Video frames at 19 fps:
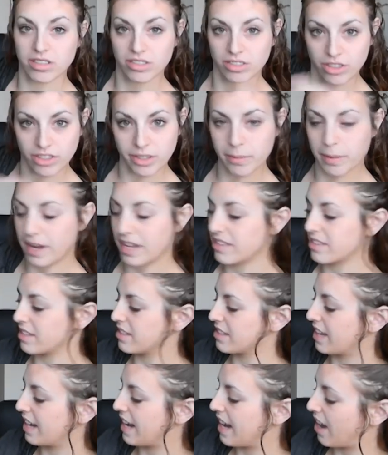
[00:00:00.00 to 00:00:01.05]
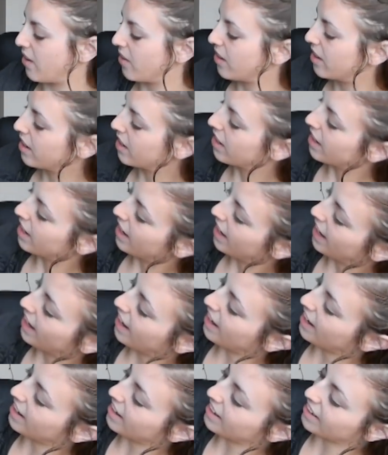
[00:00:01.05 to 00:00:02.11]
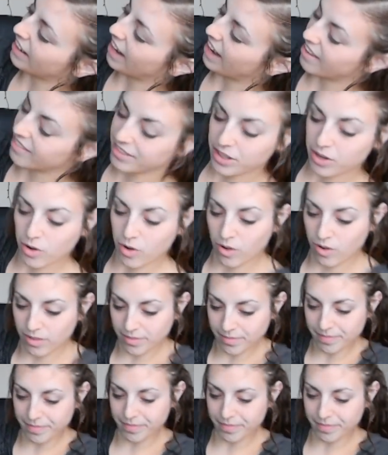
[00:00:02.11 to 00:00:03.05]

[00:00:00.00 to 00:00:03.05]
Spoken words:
Turn your pants inside out and have your hole,